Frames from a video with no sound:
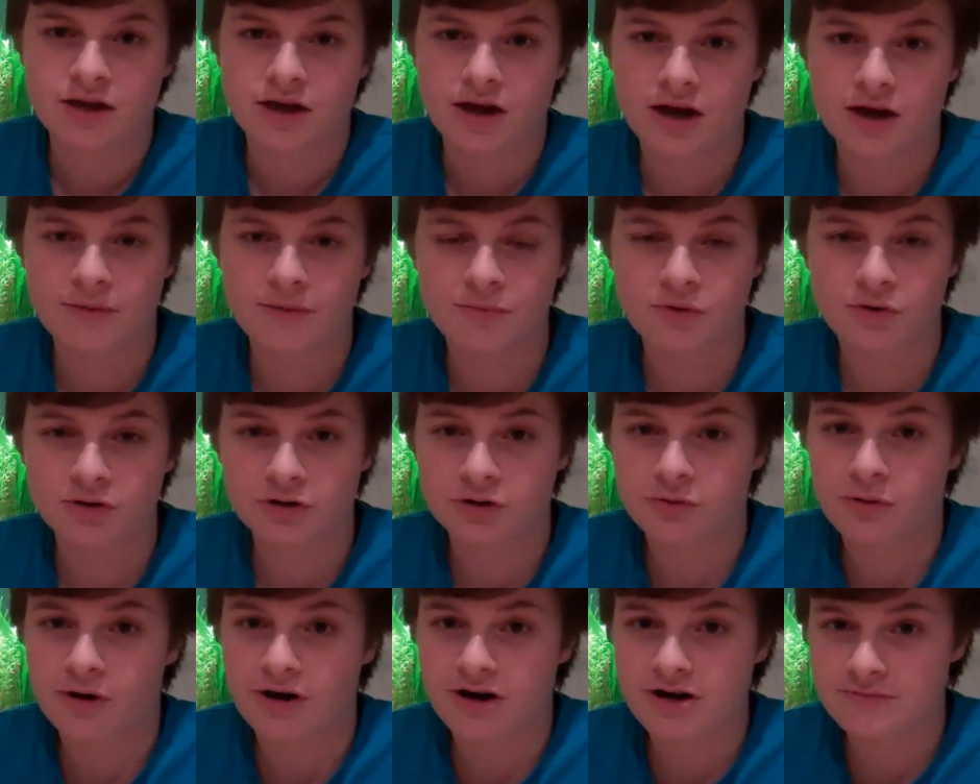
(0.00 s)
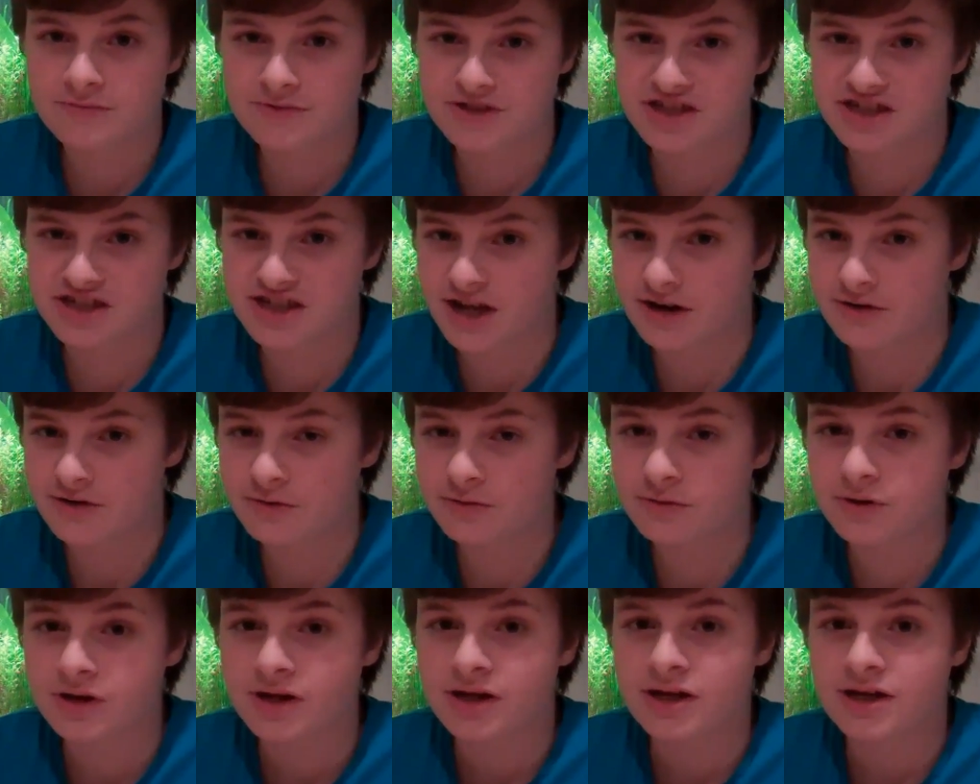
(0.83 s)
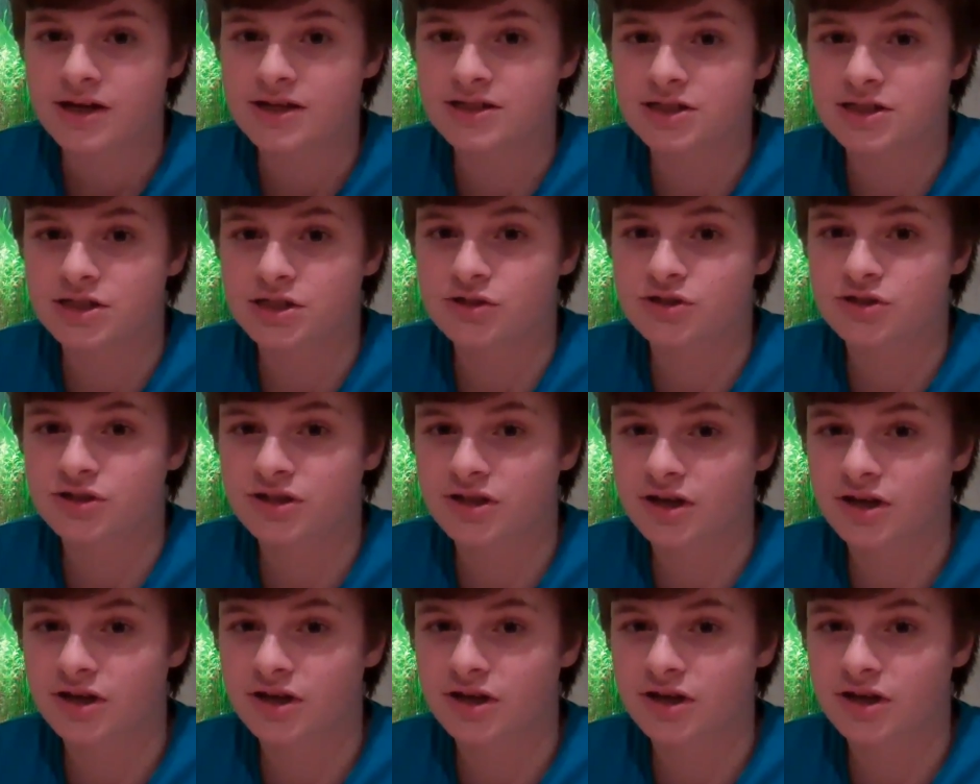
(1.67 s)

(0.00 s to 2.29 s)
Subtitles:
Or aquariums in general, is that you should